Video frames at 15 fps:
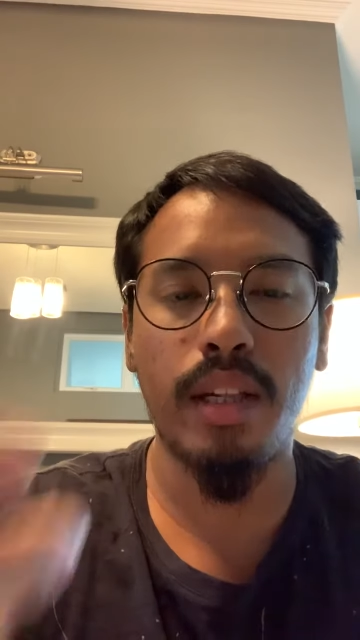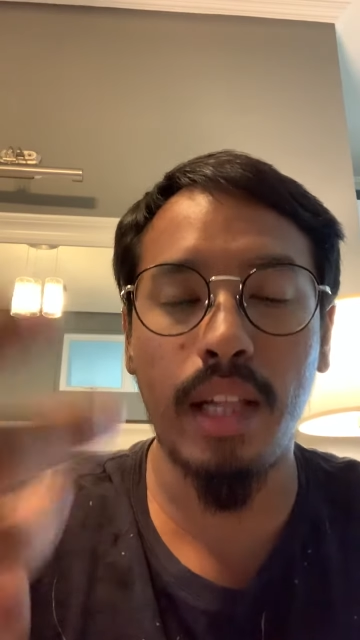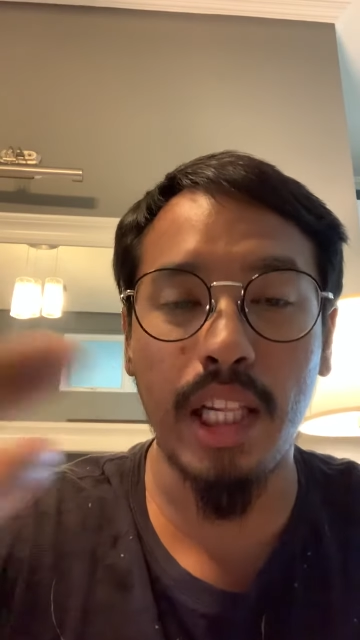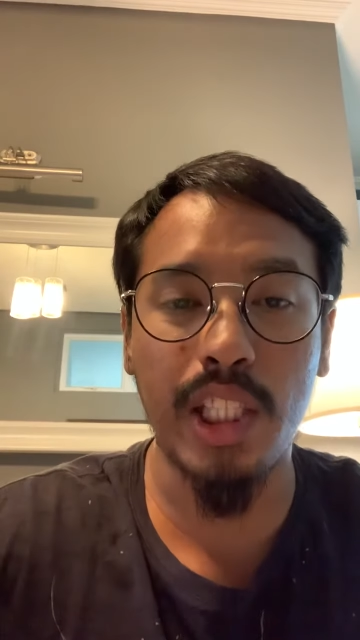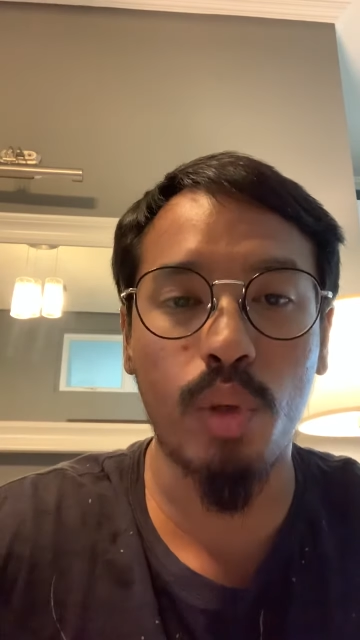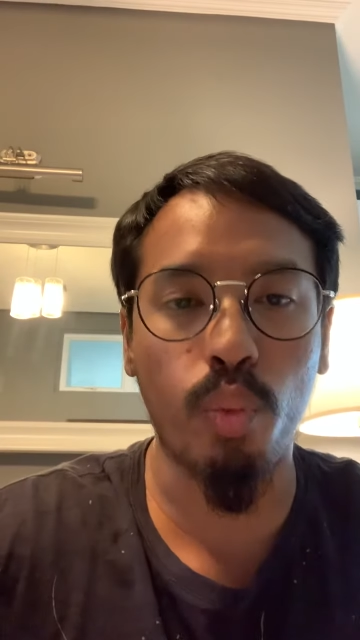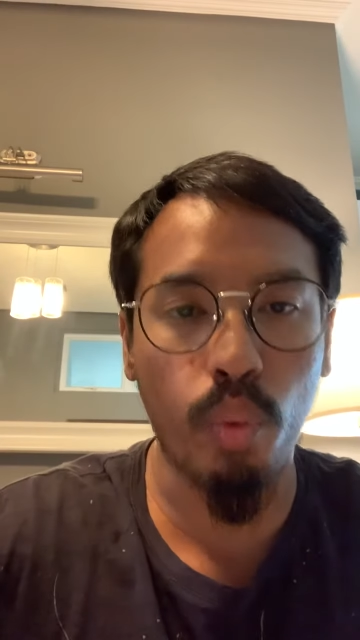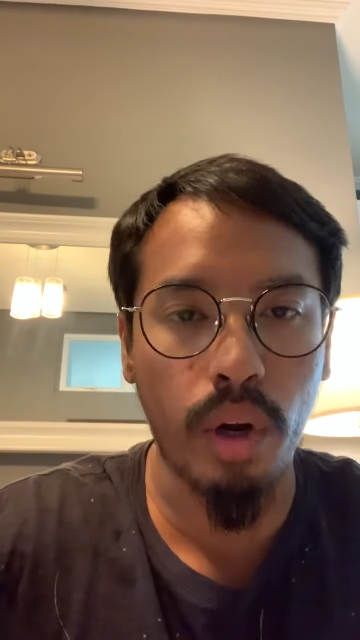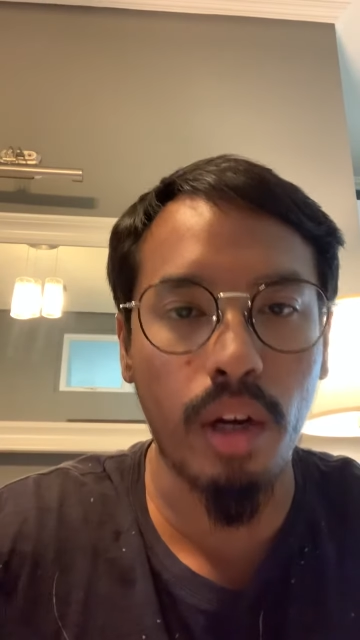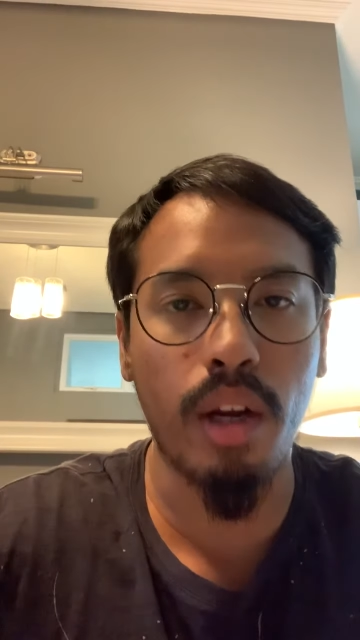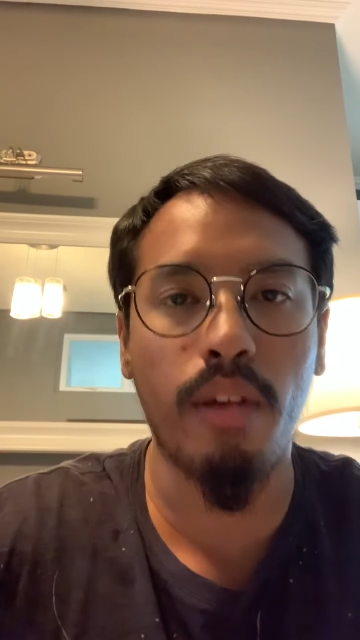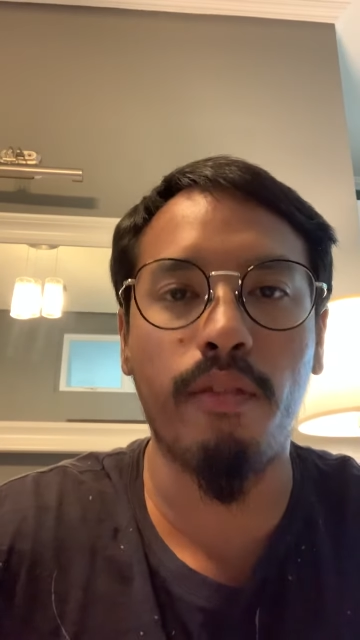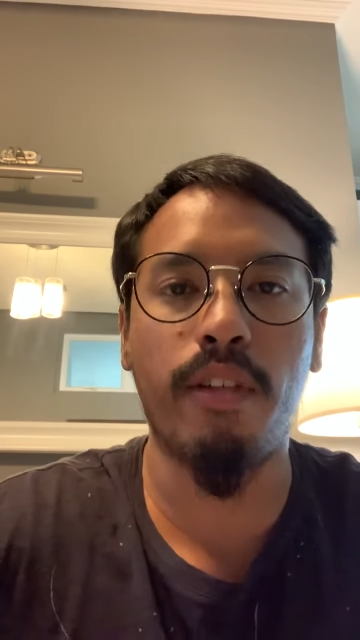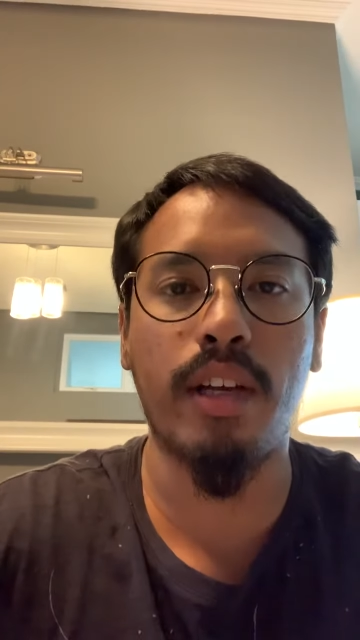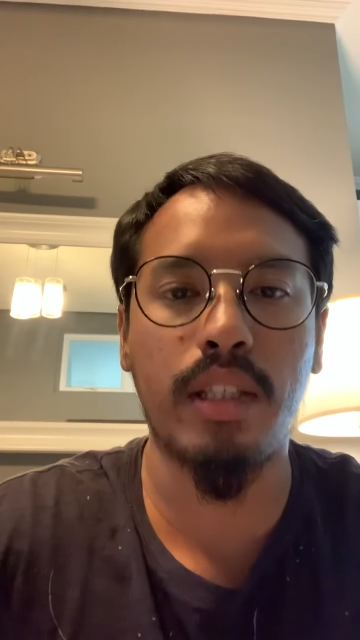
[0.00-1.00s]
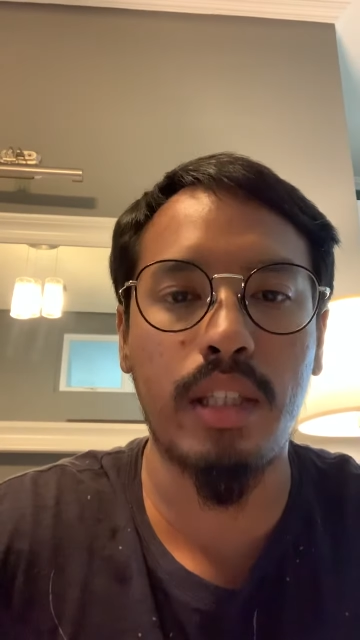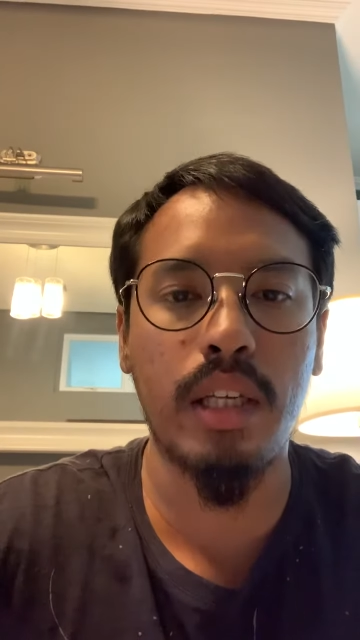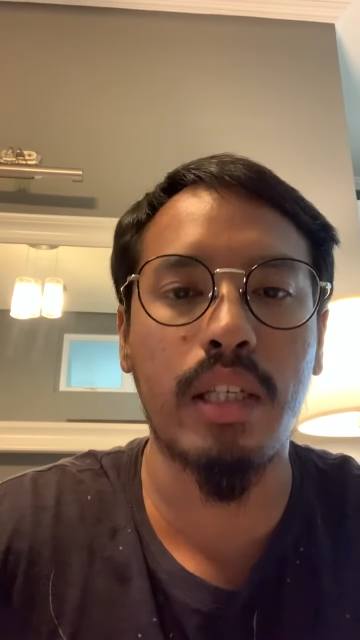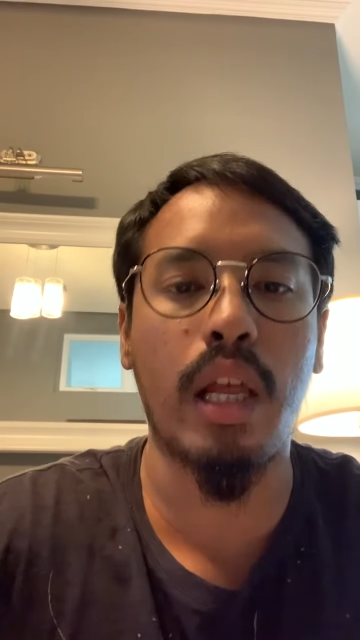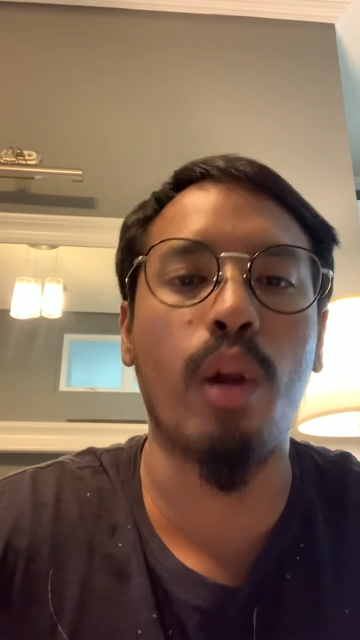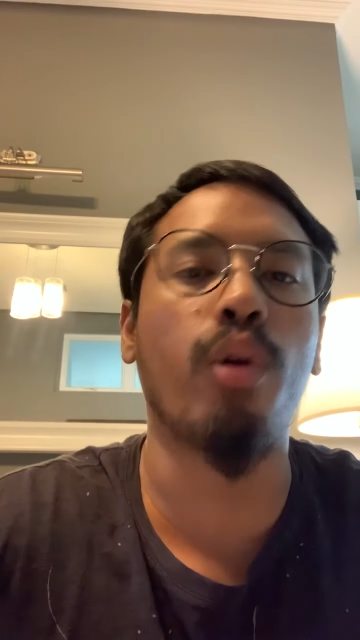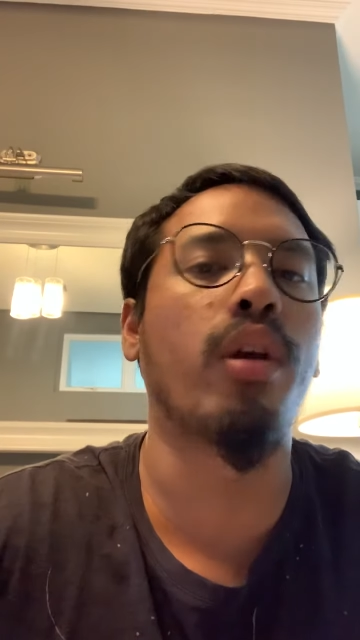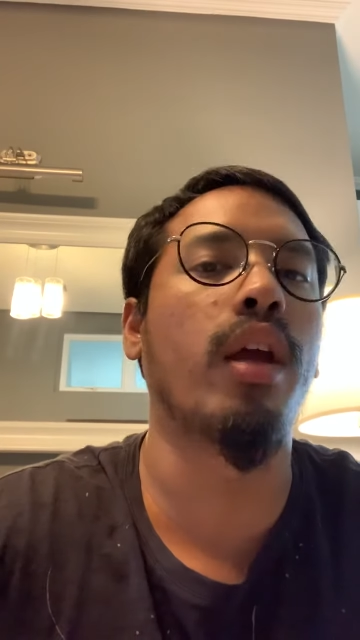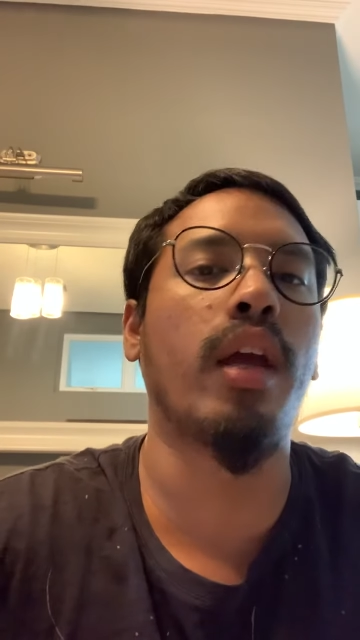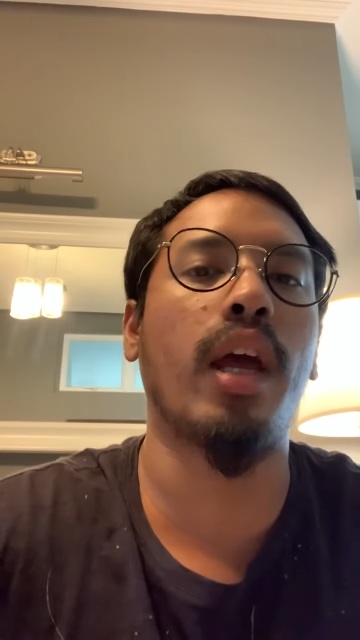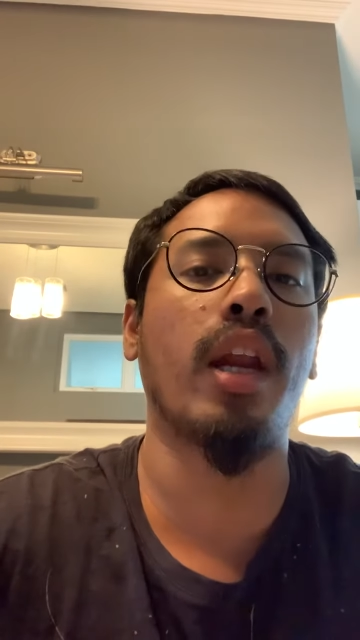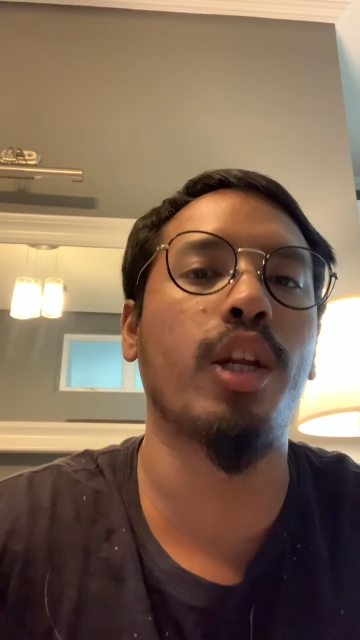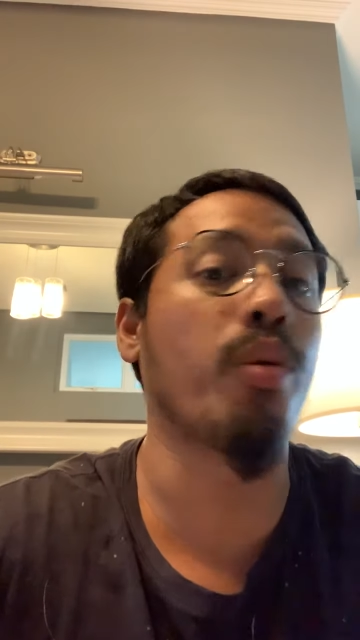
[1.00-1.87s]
That's what the investors are looking at.